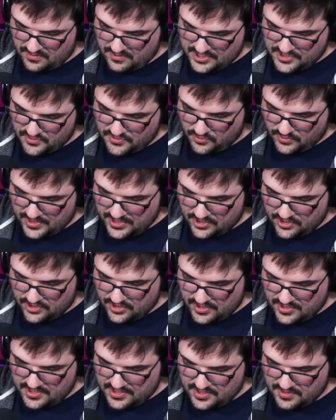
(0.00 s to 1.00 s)
It's really
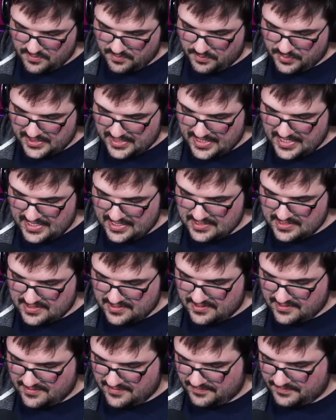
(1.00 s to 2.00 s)
good to
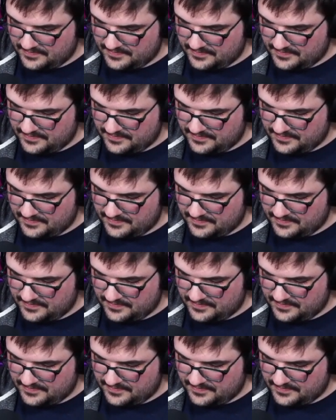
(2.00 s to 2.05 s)
blend